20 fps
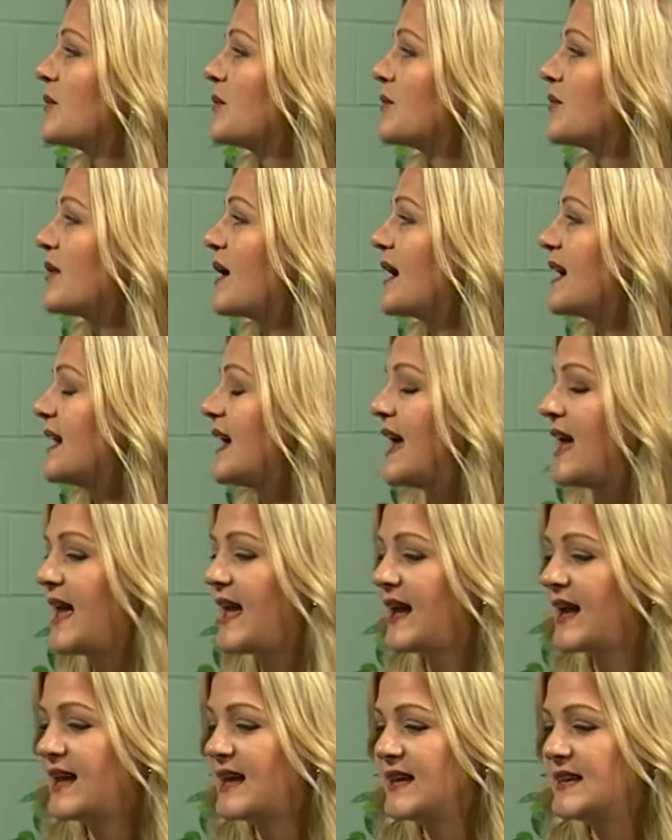Right,
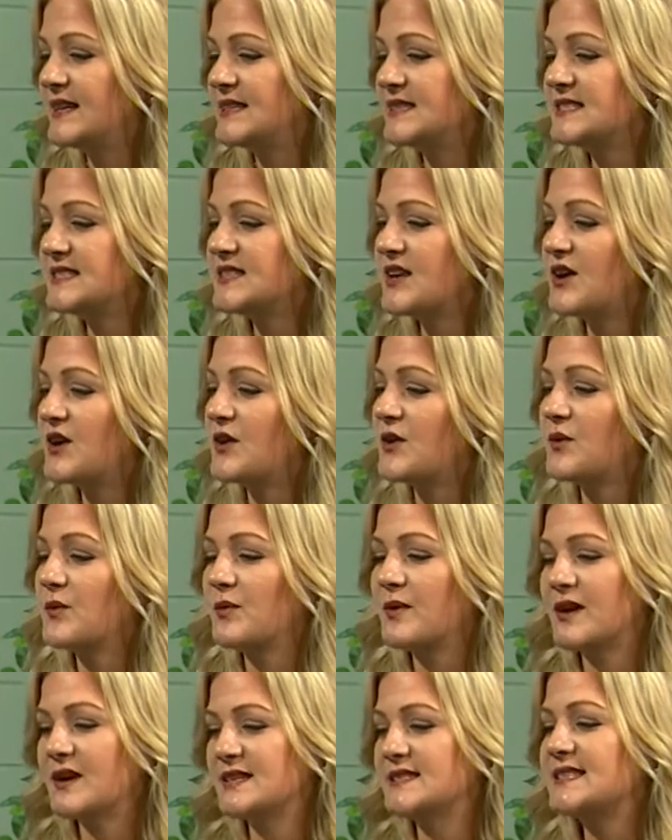and so
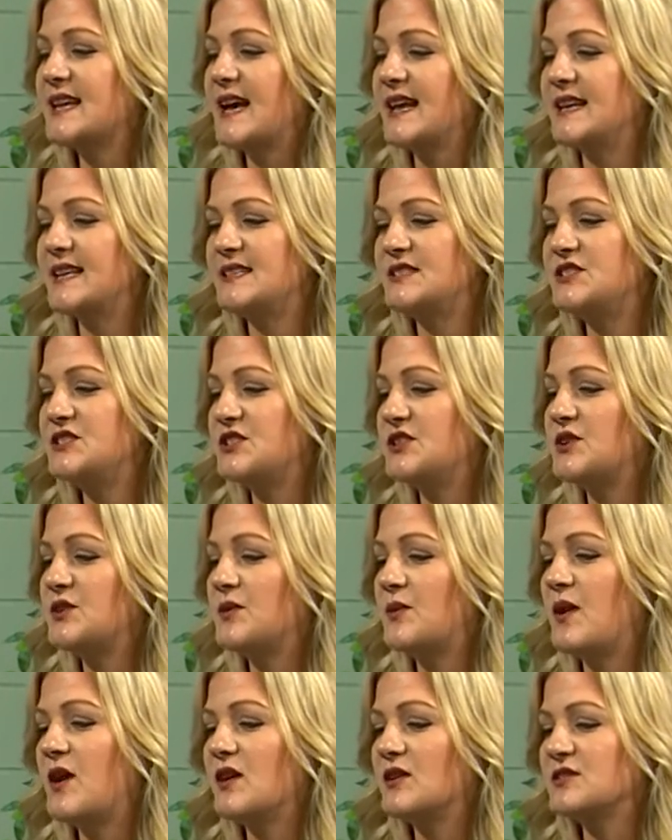we're excited
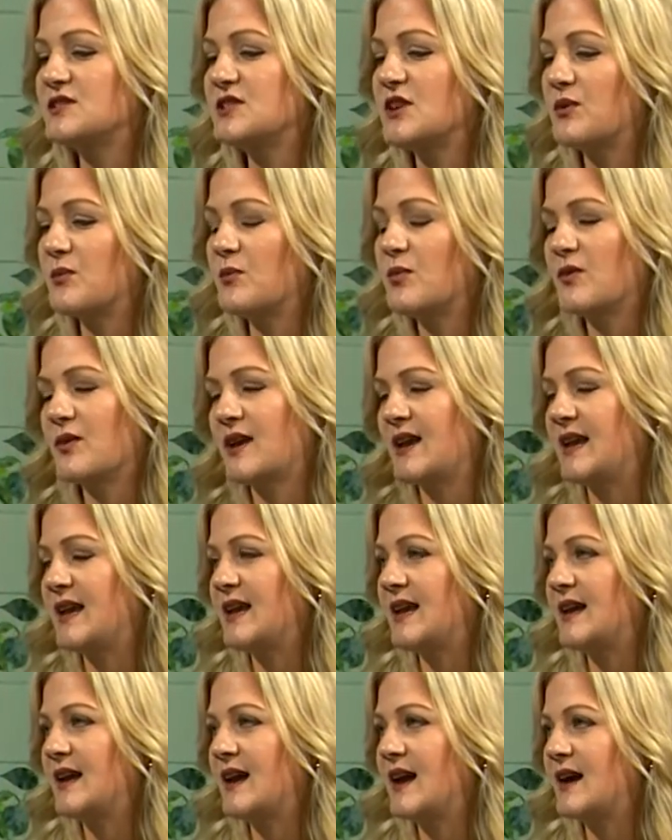to also
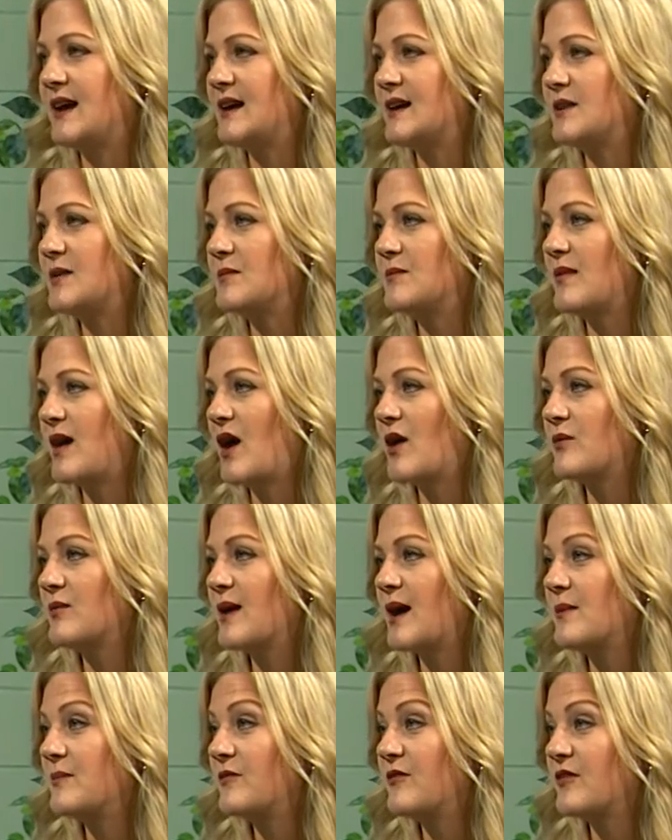bring a
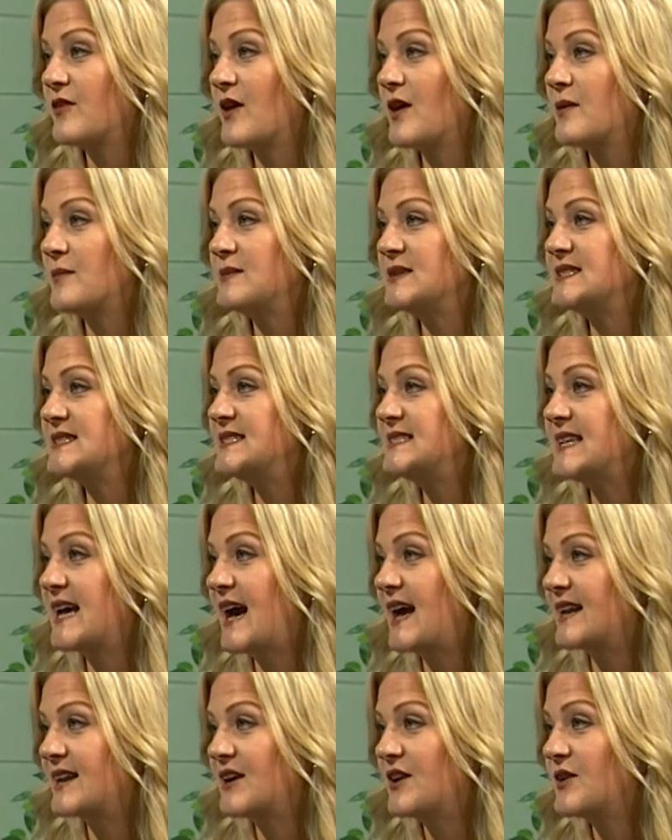rep from
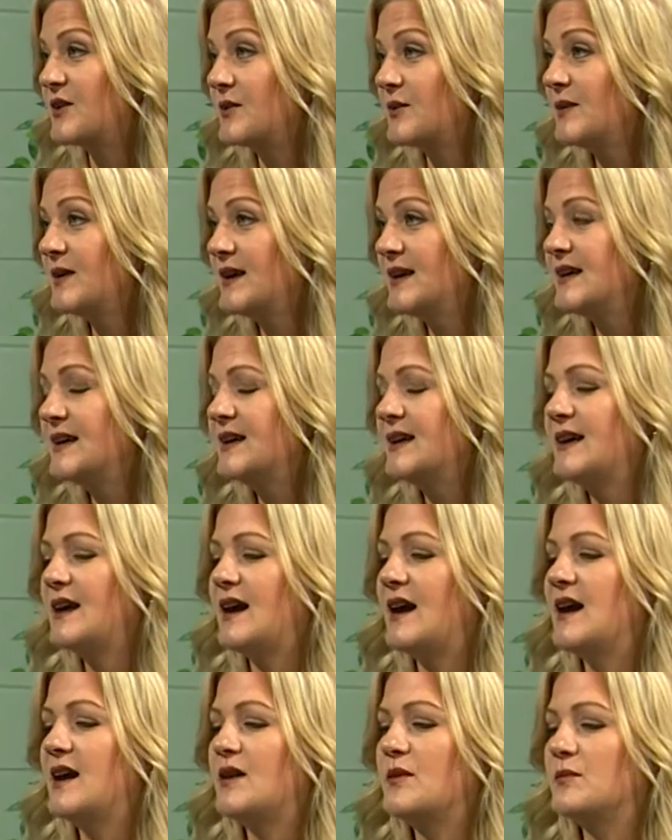Datto,
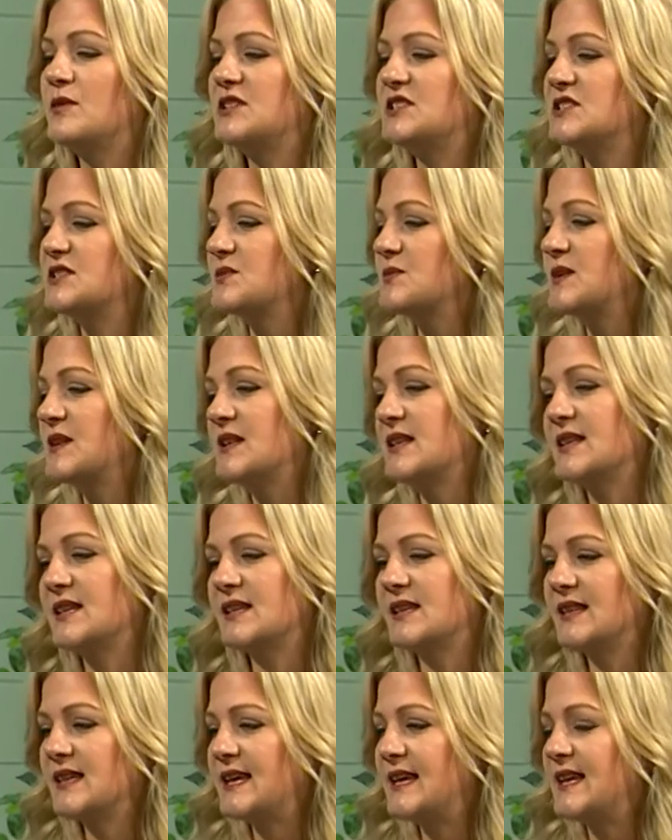which is one of
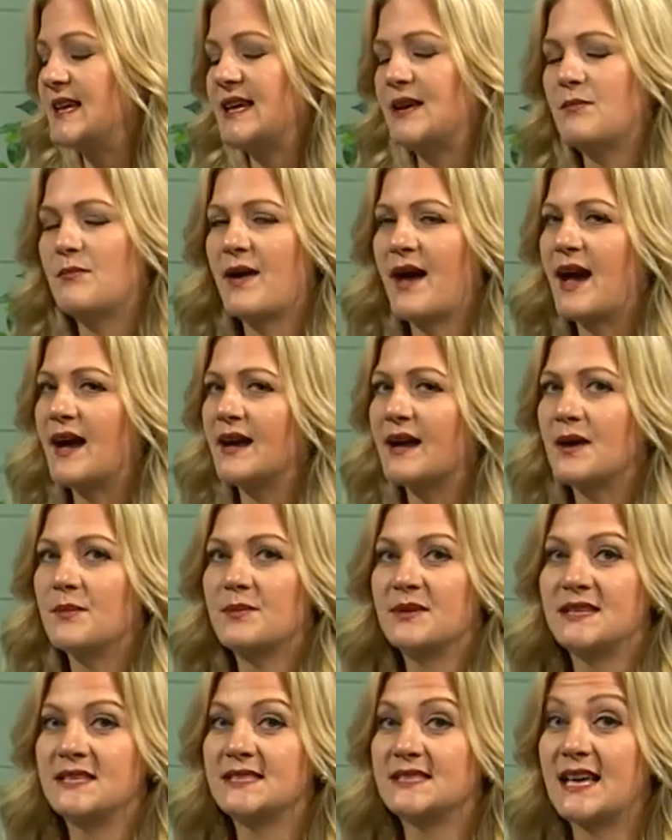the leading
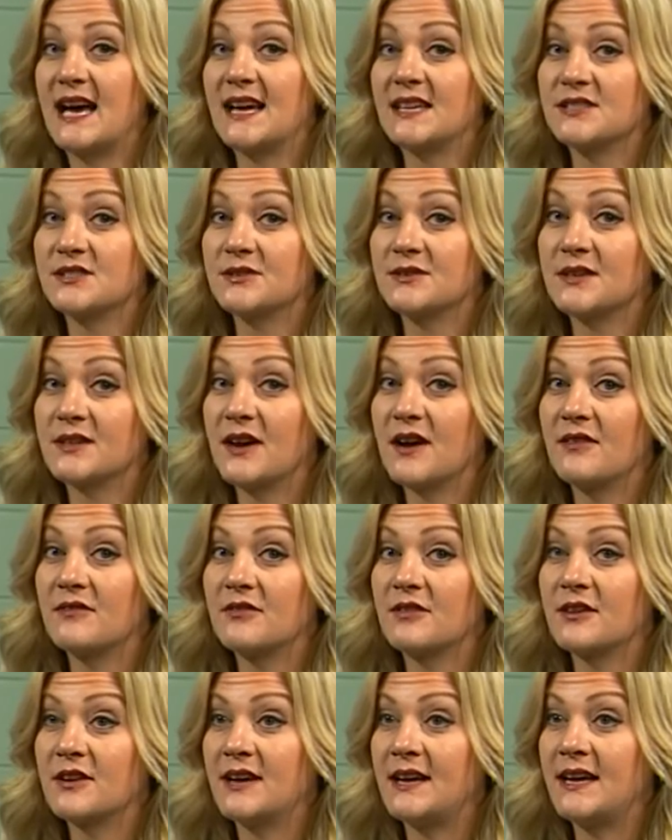backup and disaster
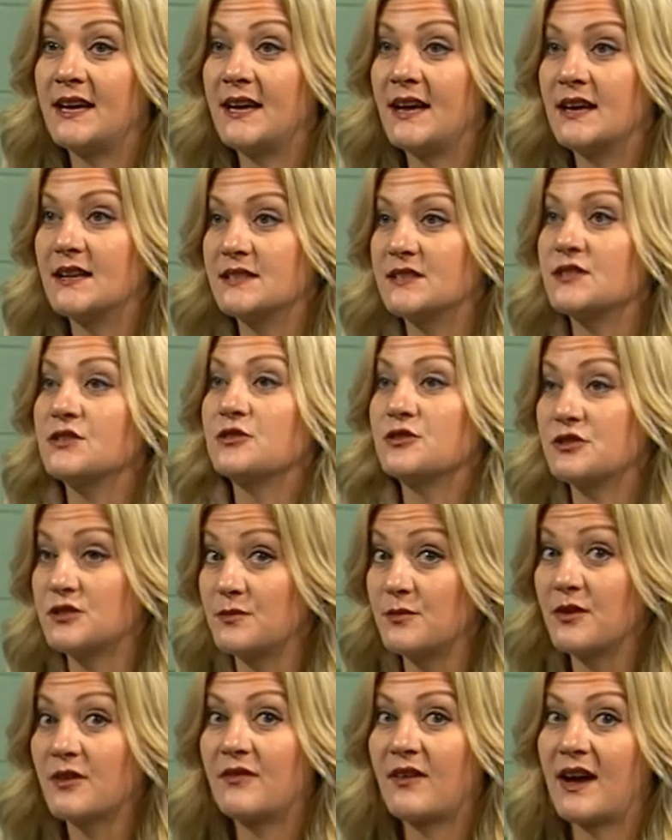recovery
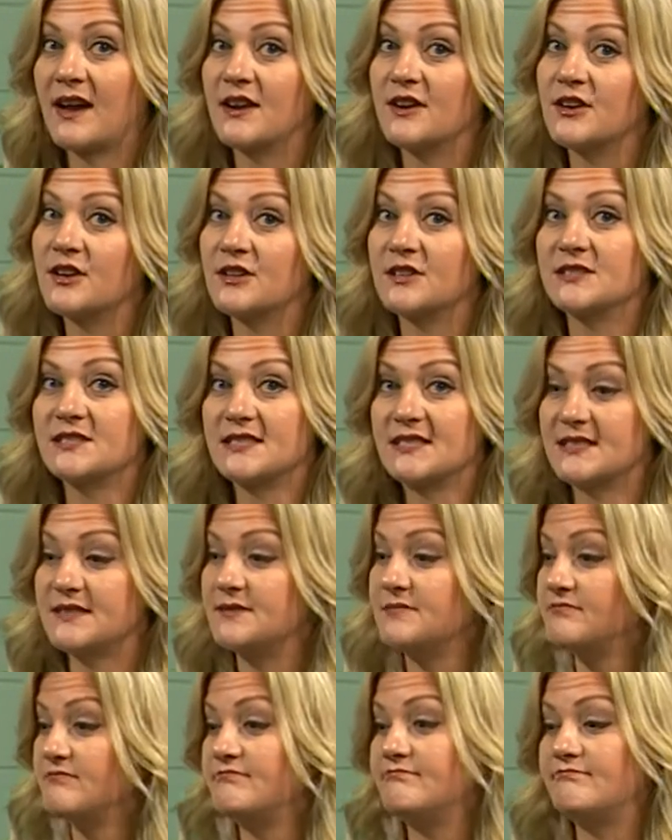solution providers
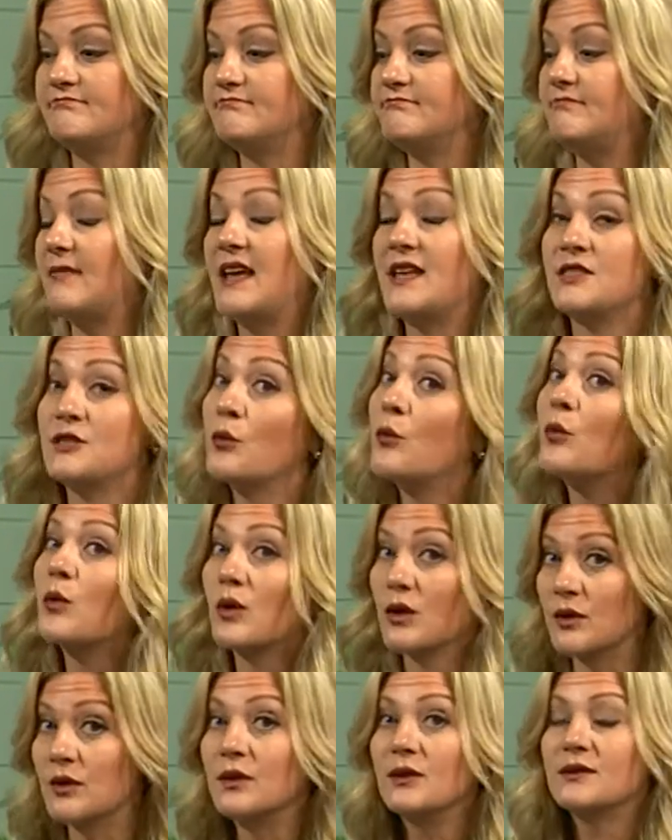in the
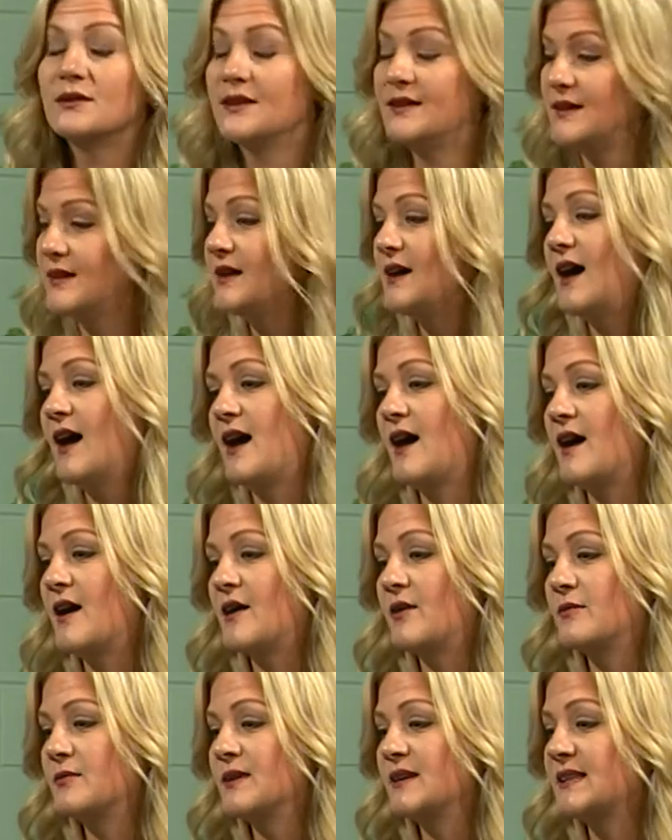world.
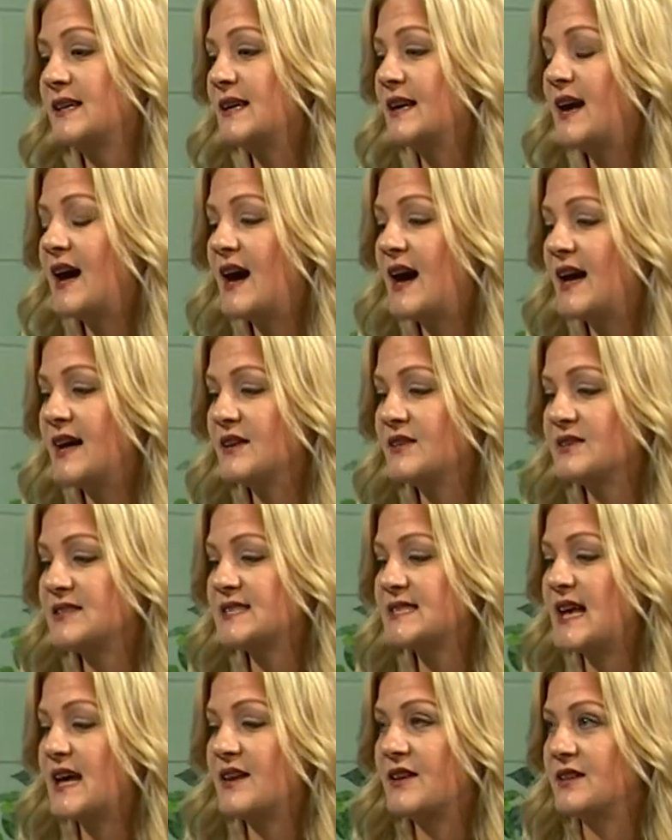Really, Kyle
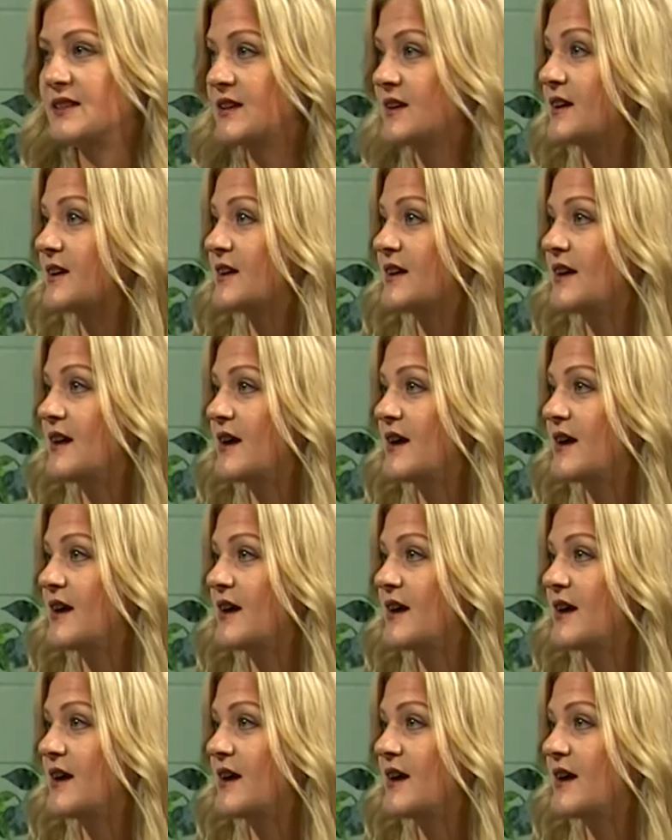sat on their